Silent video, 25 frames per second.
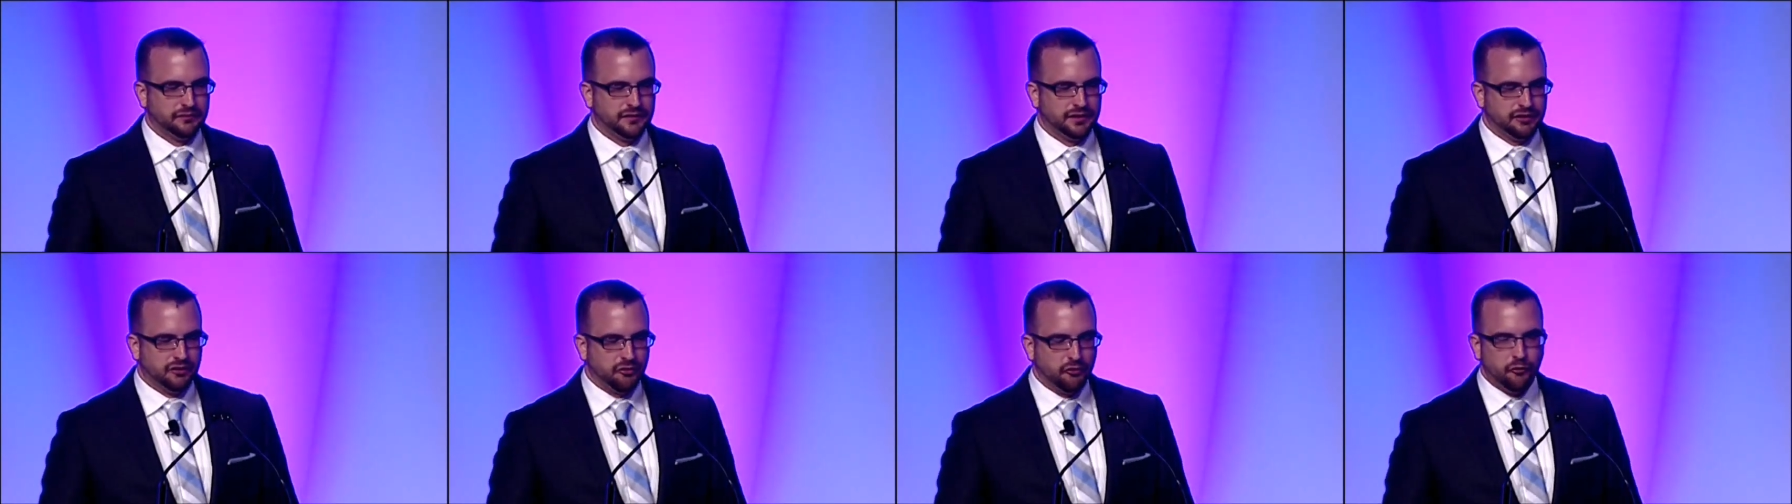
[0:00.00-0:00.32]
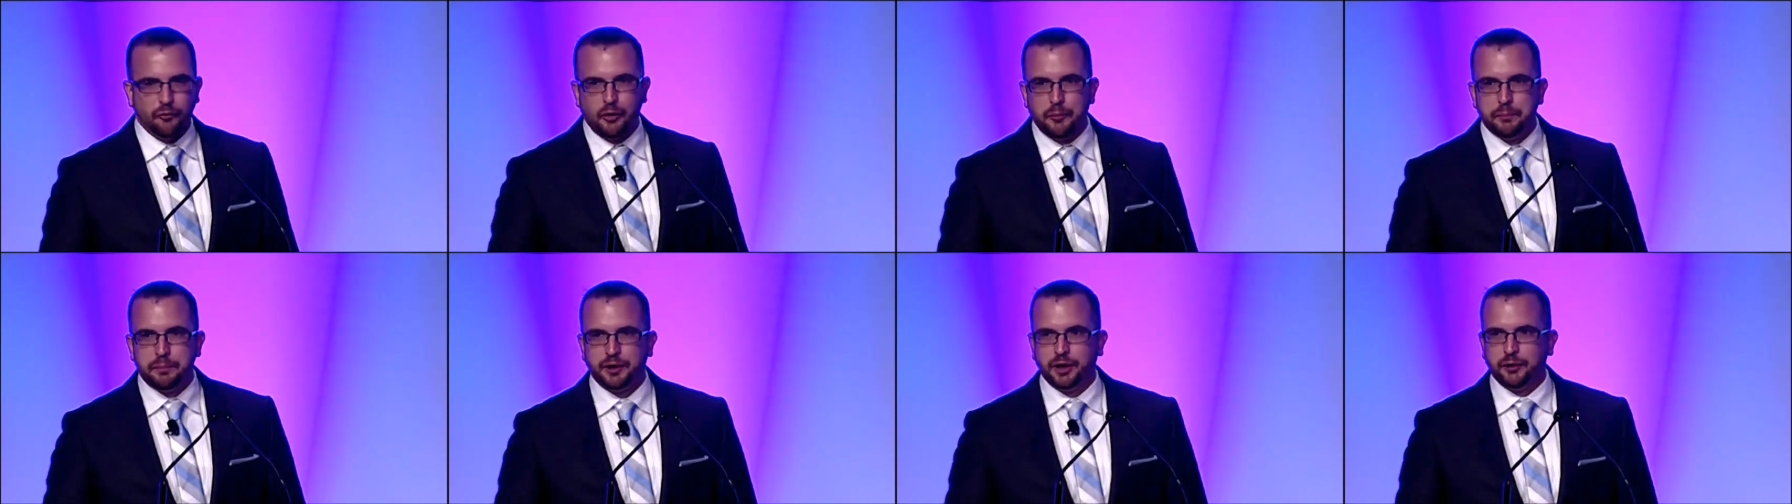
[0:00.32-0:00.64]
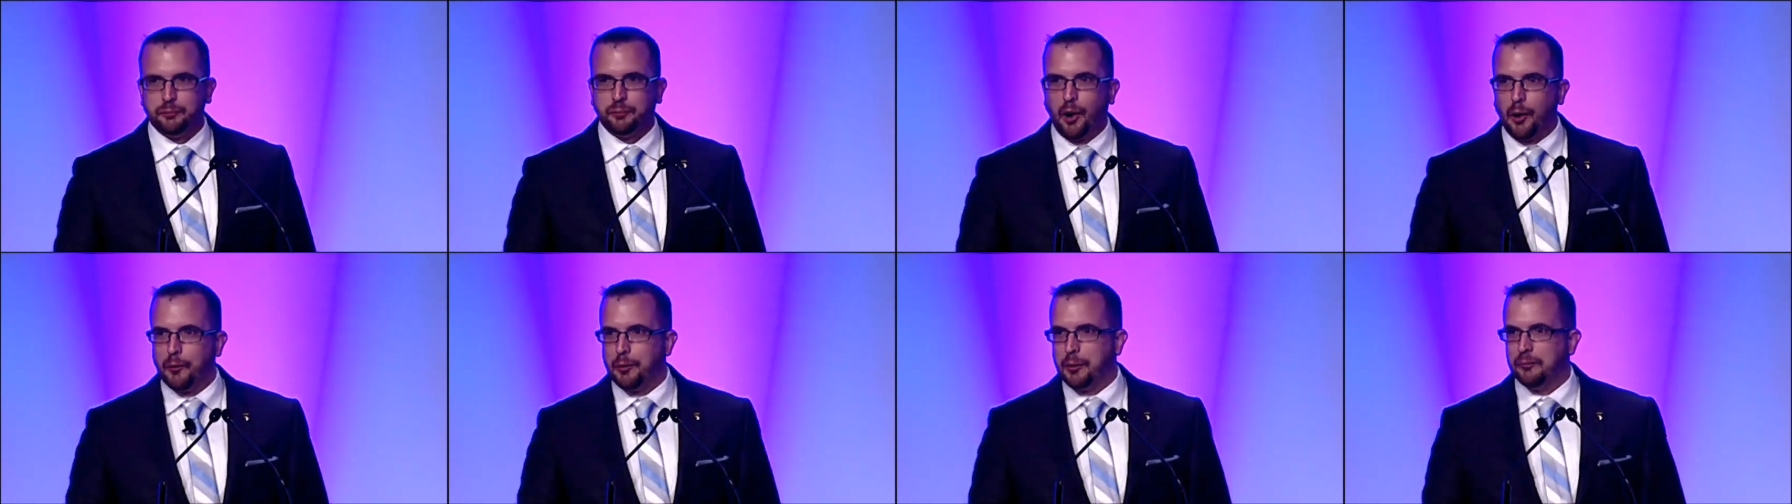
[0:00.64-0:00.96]
ripping
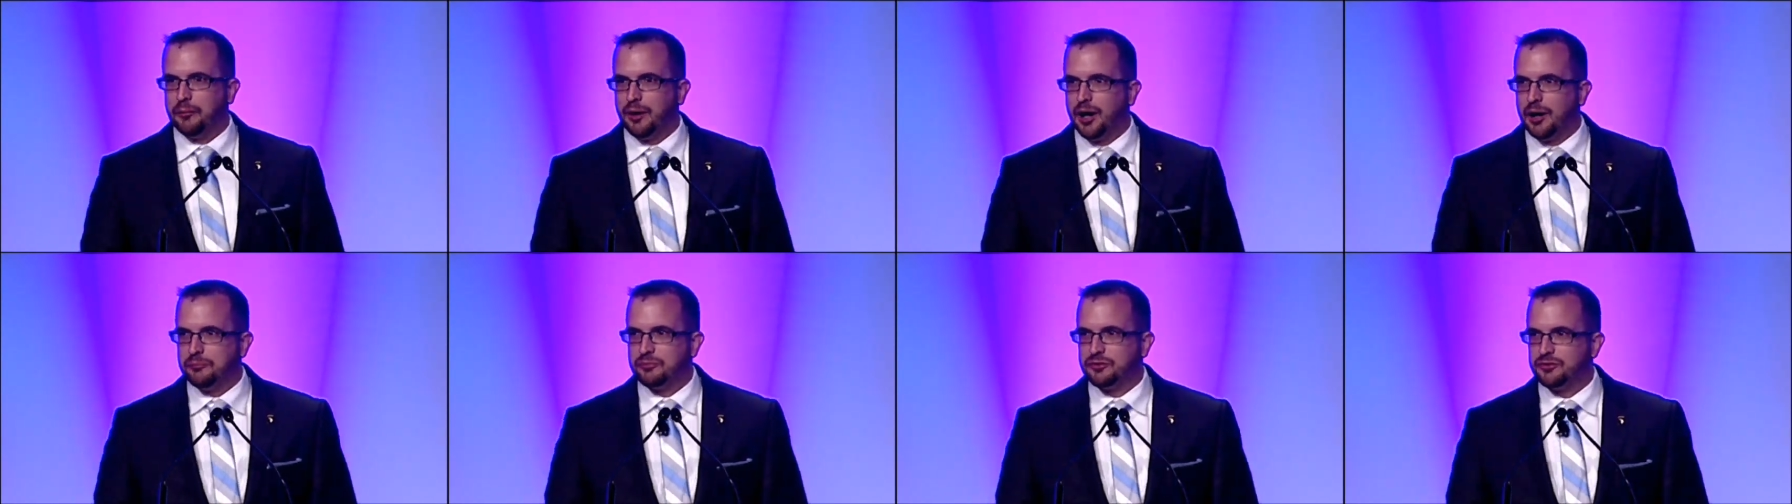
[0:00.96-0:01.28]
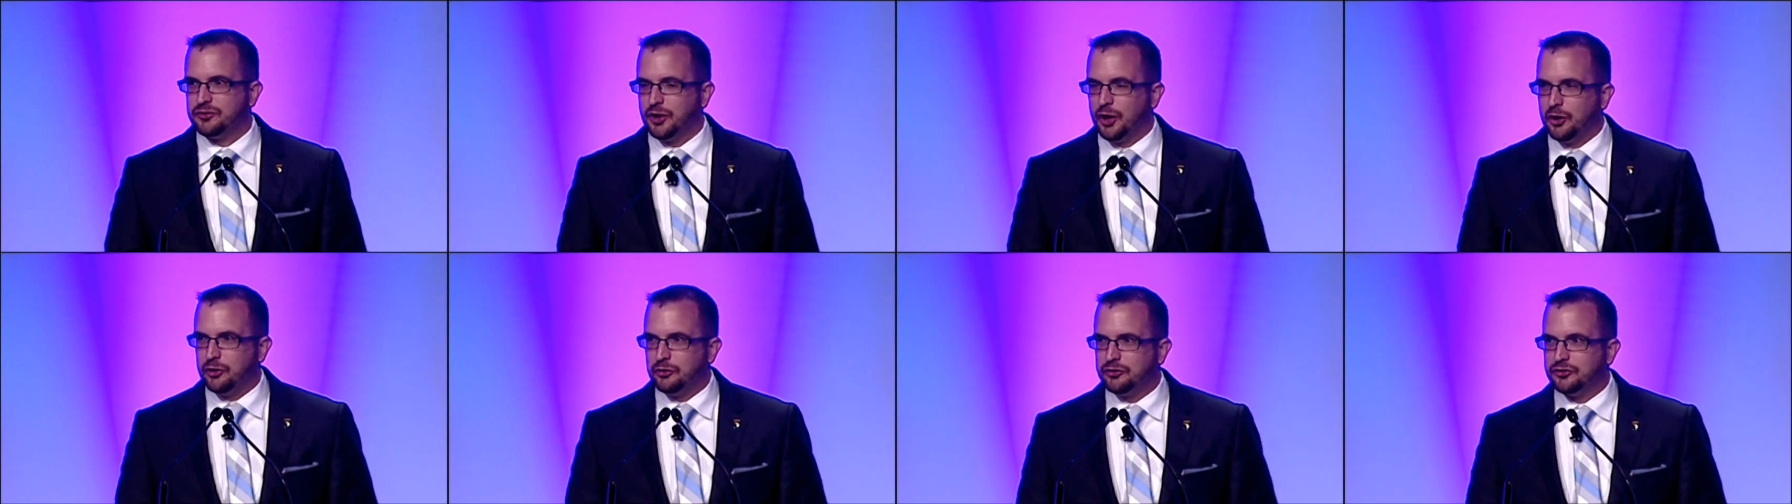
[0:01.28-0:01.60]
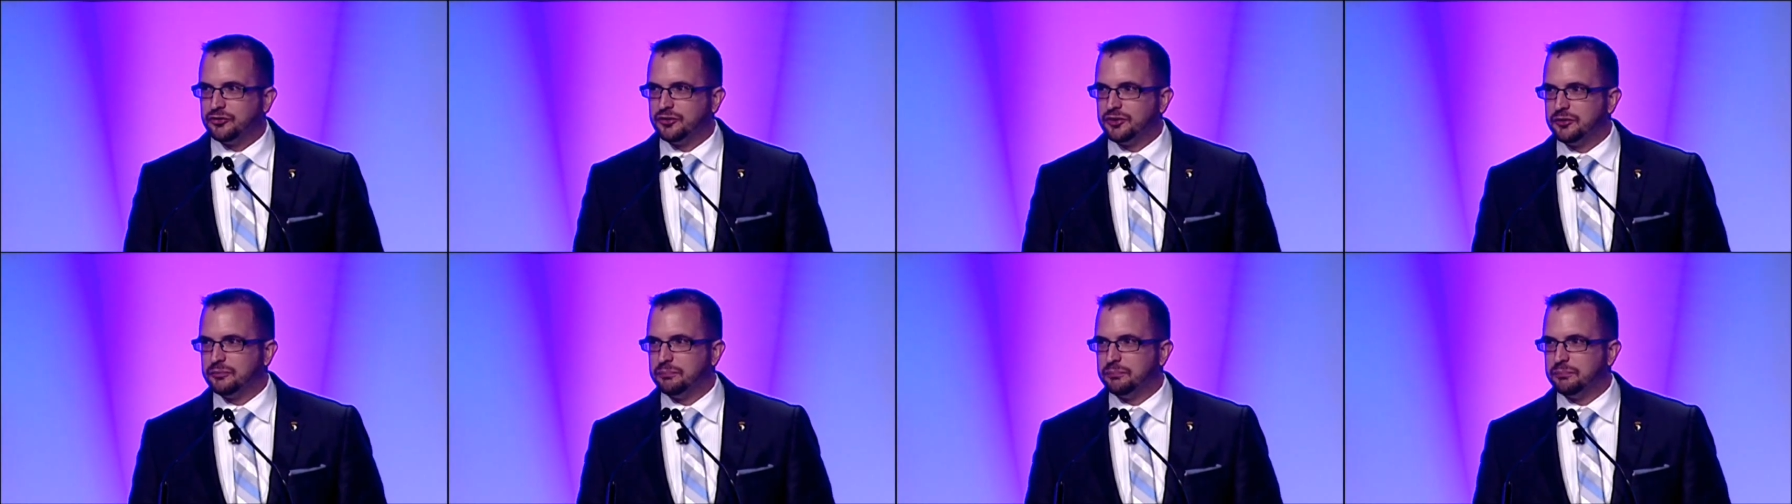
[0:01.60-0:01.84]
apart my mom's toaster,